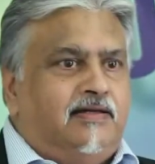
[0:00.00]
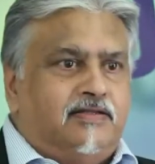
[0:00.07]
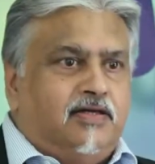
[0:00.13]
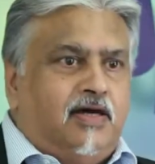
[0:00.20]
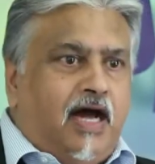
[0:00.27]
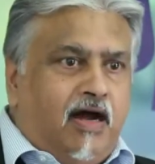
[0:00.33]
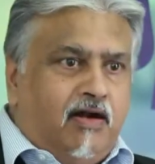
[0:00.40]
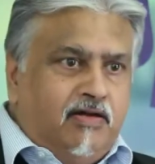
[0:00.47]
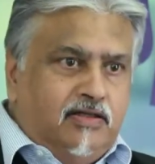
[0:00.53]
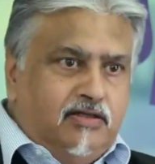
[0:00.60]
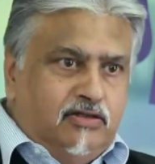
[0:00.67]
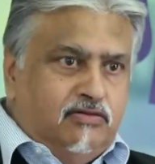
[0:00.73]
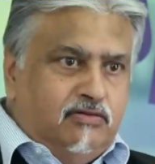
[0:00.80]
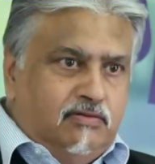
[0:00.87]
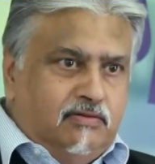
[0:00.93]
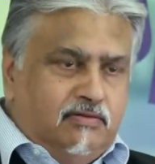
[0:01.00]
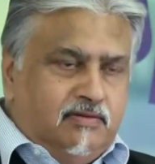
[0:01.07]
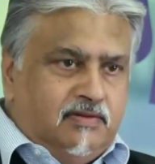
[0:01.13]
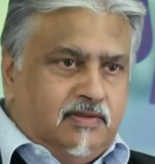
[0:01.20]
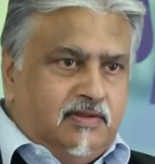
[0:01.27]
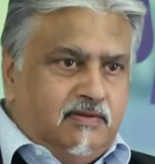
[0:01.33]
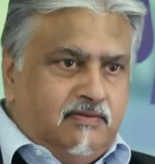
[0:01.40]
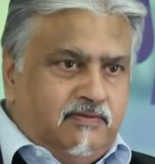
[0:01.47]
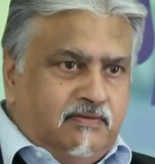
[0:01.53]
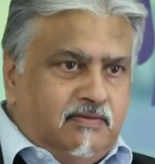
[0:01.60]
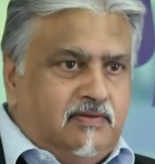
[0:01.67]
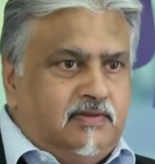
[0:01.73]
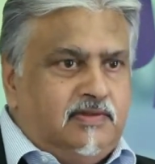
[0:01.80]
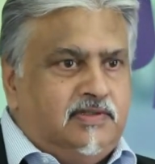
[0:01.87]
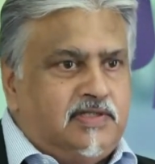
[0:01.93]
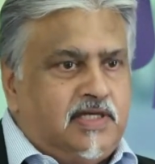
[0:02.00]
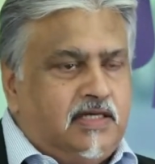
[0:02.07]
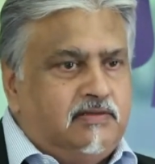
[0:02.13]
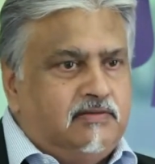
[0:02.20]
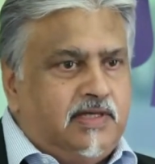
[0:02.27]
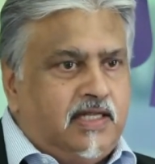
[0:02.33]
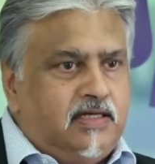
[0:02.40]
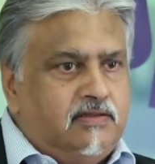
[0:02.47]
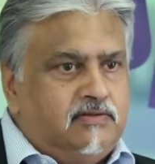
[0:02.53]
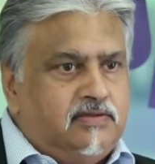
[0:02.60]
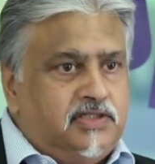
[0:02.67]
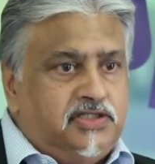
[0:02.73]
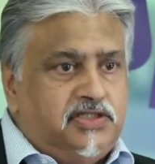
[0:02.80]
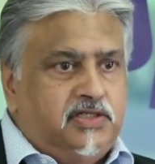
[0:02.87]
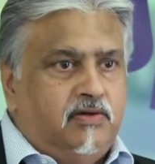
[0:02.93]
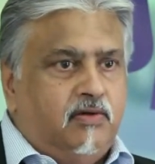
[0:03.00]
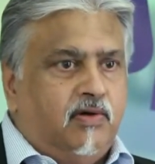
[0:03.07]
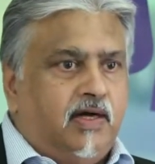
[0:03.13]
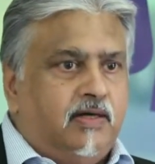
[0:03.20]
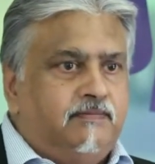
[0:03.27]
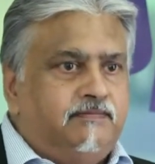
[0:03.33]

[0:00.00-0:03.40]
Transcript: So, how did you decide to get into teaching yoga?